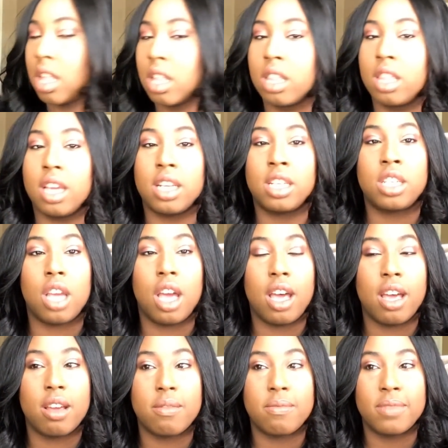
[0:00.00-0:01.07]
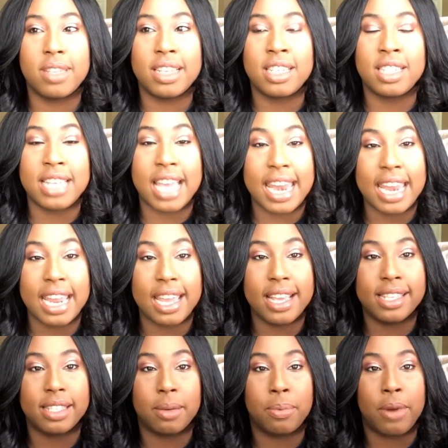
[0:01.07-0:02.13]
The shedding
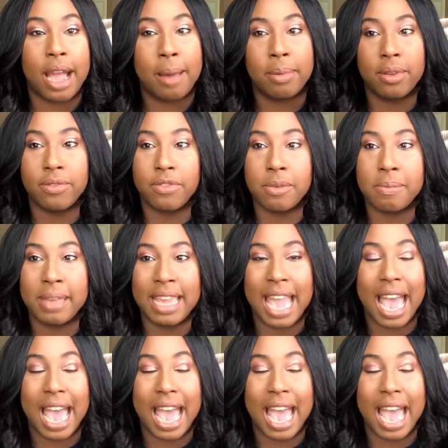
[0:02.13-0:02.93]
is a problem for me.